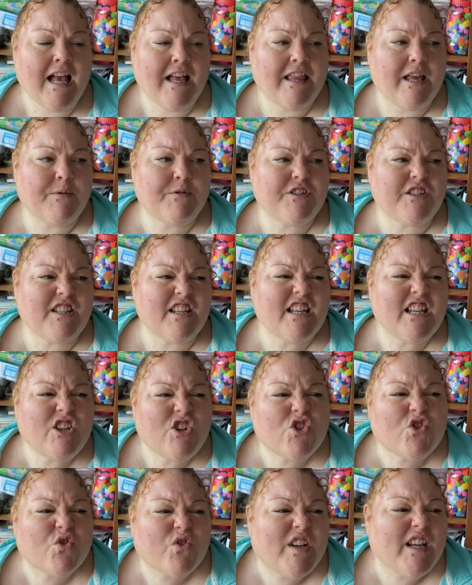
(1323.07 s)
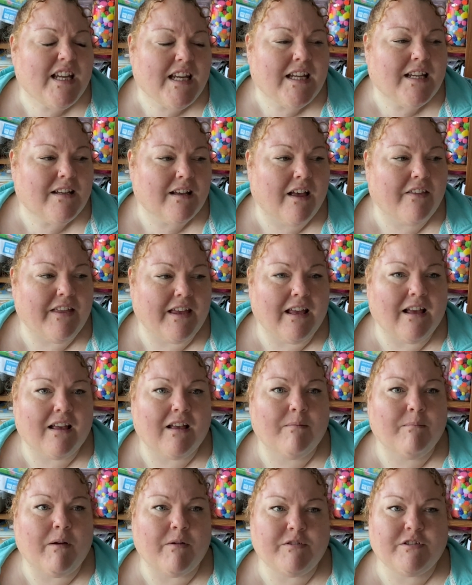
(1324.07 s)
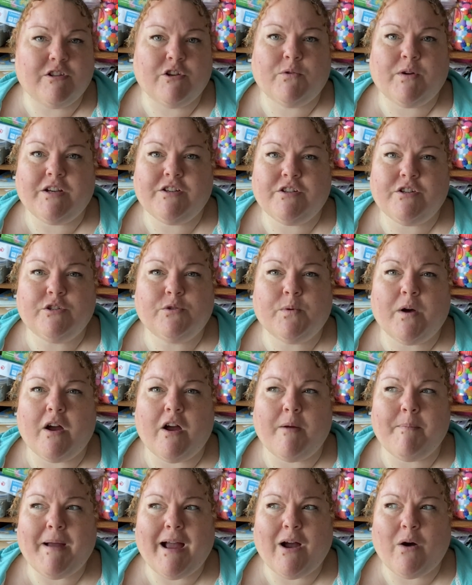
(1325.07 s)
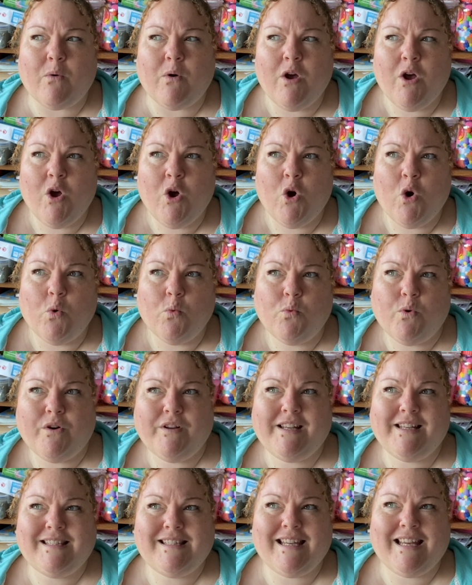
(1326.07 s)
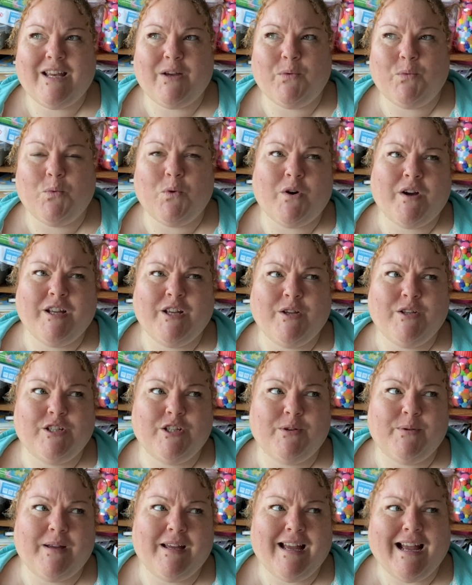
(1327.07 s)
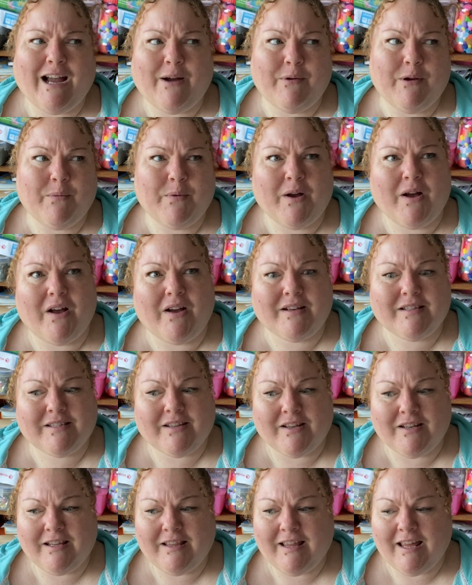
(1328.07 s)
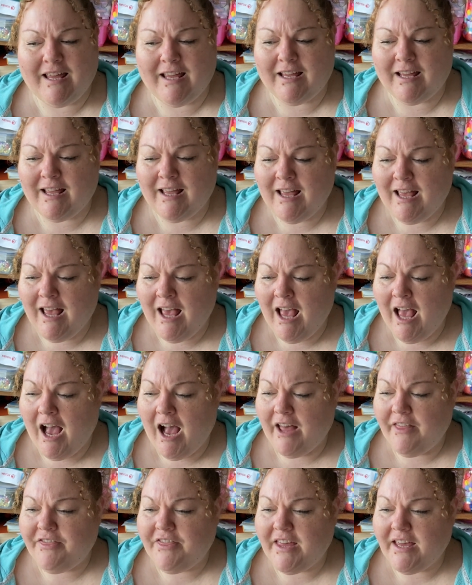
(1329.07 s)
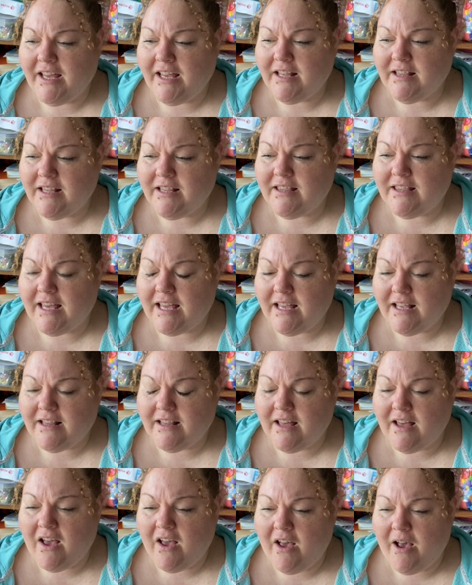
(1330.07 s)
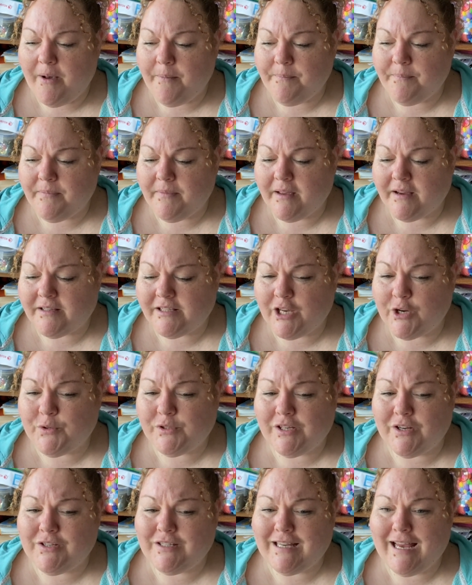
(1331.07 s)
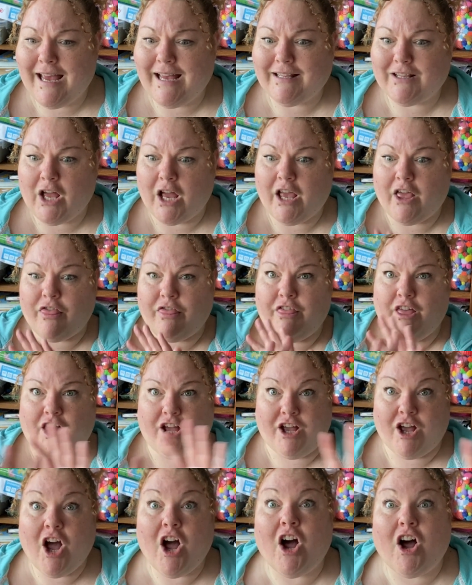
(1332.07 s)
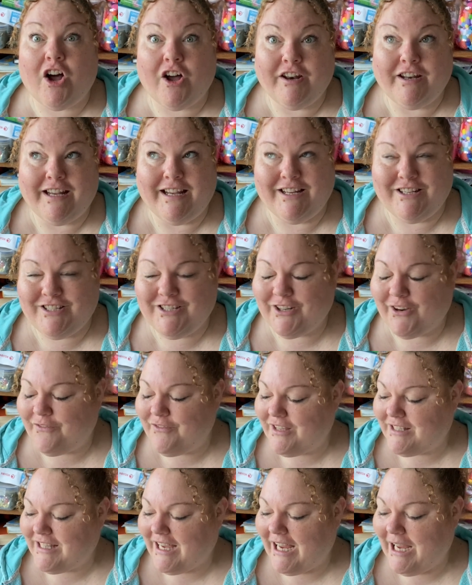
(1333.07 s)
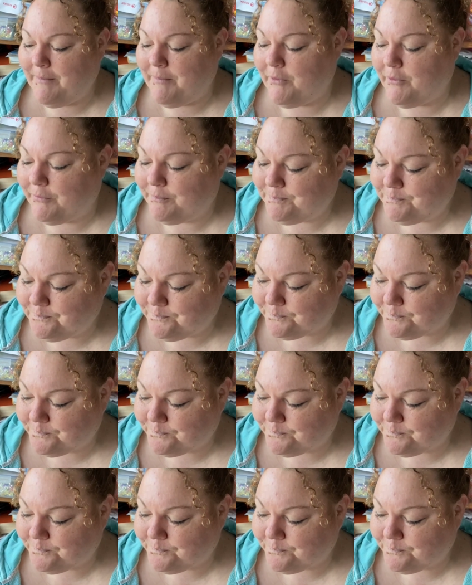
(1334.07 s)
there was just an intrigue, I think most of the questions were about what is it, why you do it, how it works, kind of thing. I think the thing that, because I also shared like the carnage of the table.